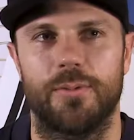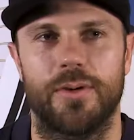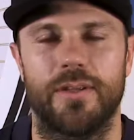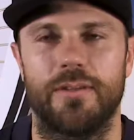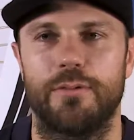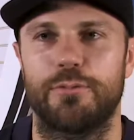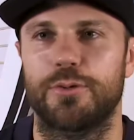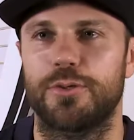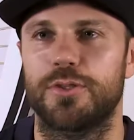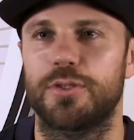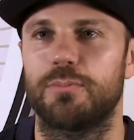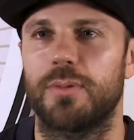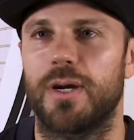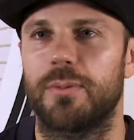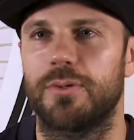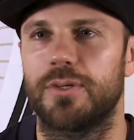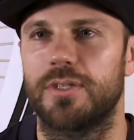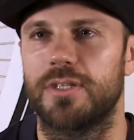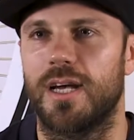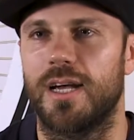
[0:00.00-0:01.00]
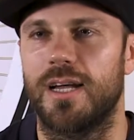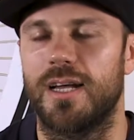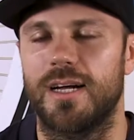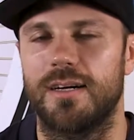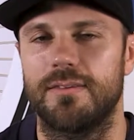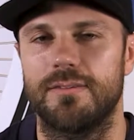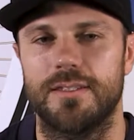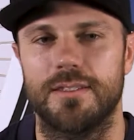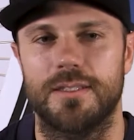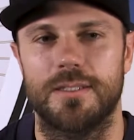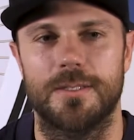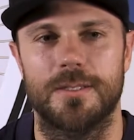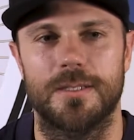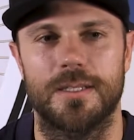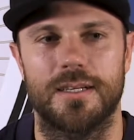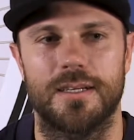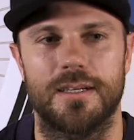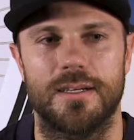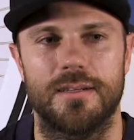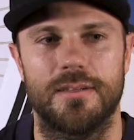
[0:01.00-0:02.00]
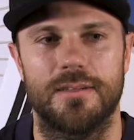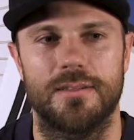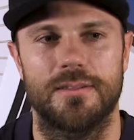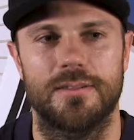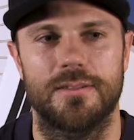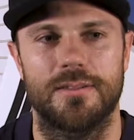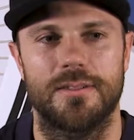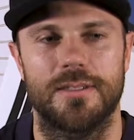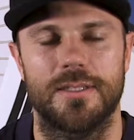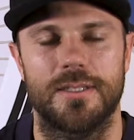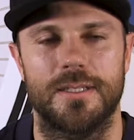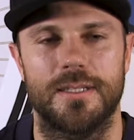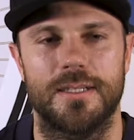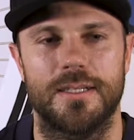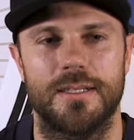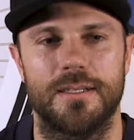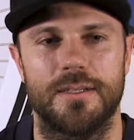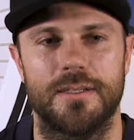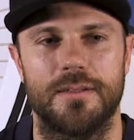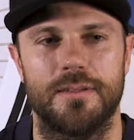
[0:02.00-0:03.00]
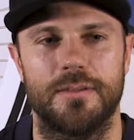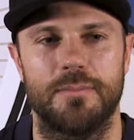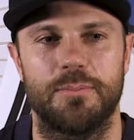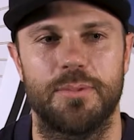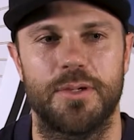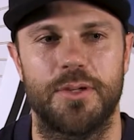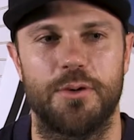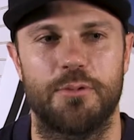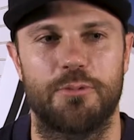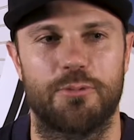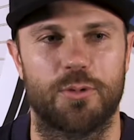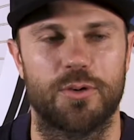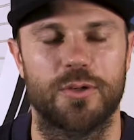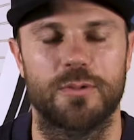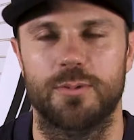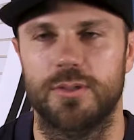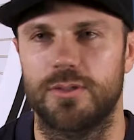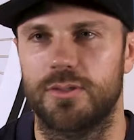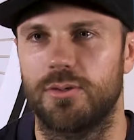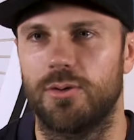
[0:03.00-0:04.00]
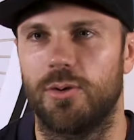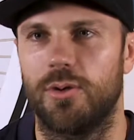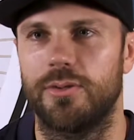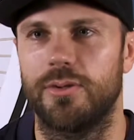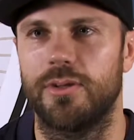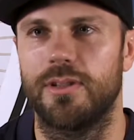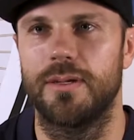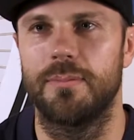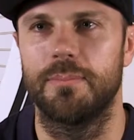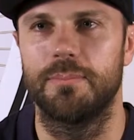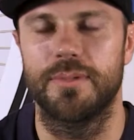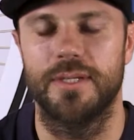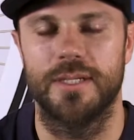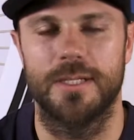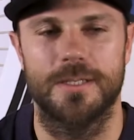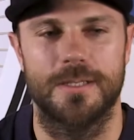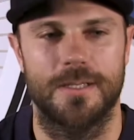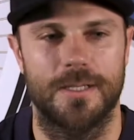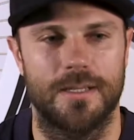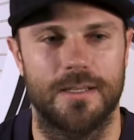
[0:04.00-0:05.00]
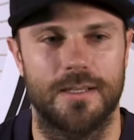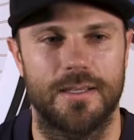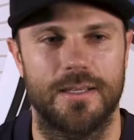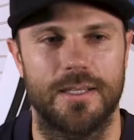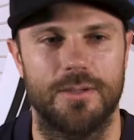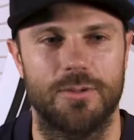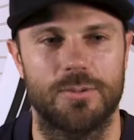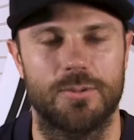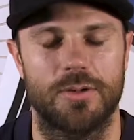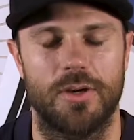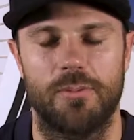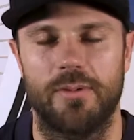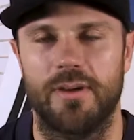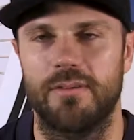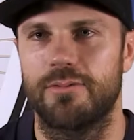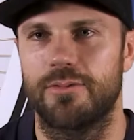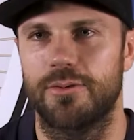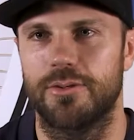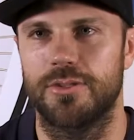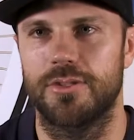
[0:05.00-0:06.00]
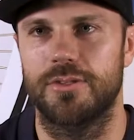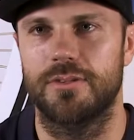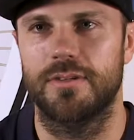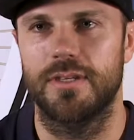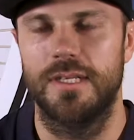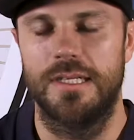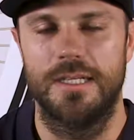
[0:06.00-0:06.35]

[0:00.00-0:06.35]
one of the first memories I have is Peter Forsberg's goal in the Olympics, and I think he was probably my first